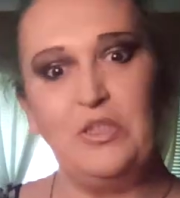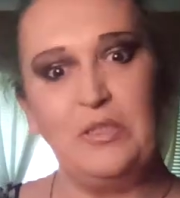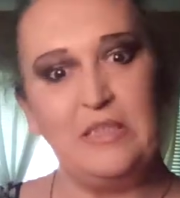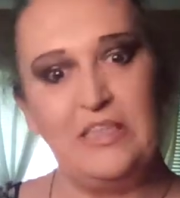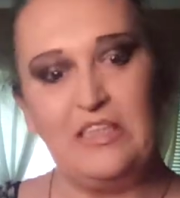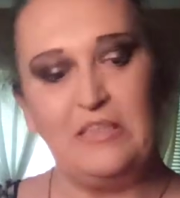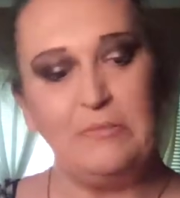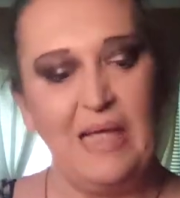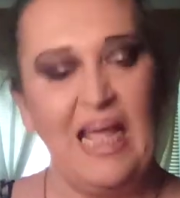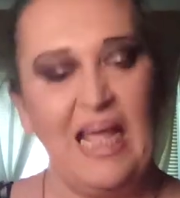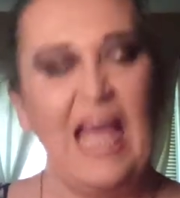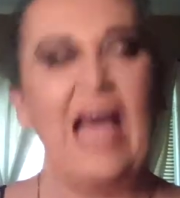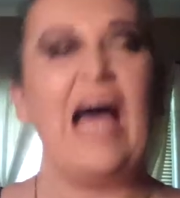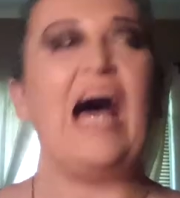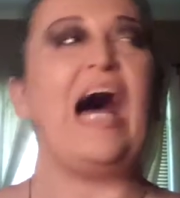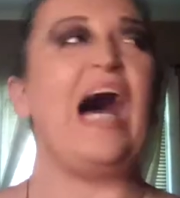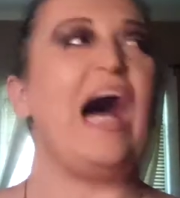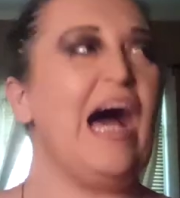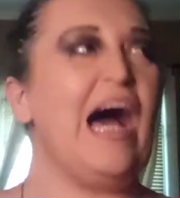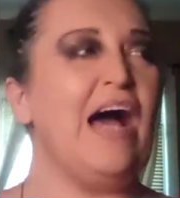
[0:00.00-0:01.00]
are just,
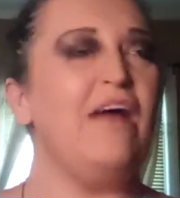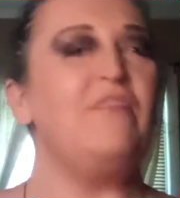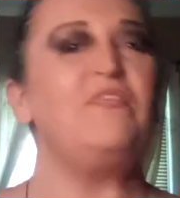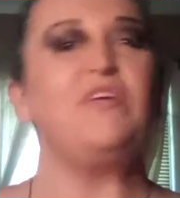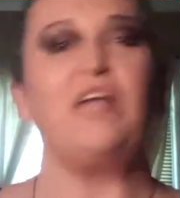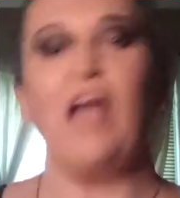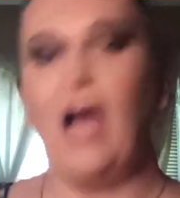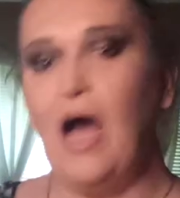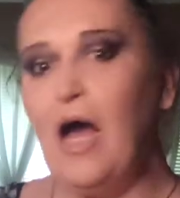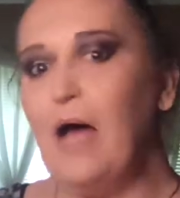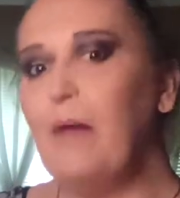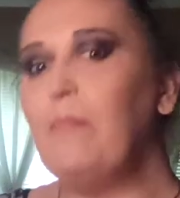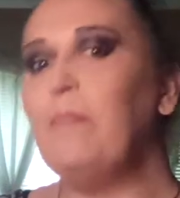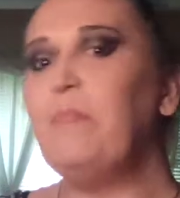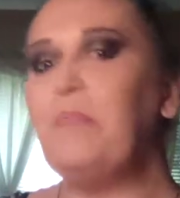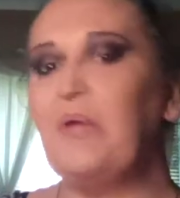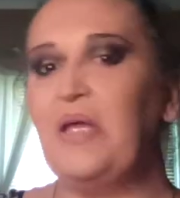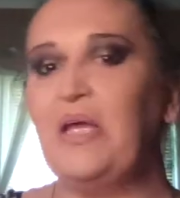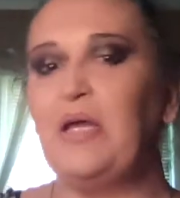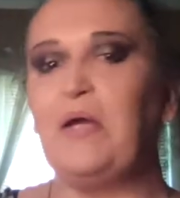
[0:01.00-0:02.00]
I've
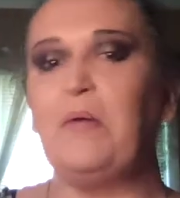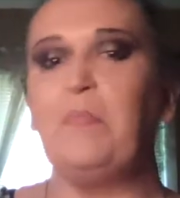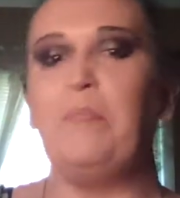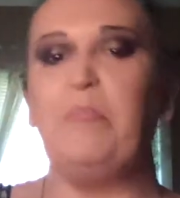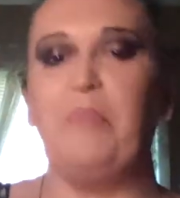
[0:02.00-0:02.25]
got big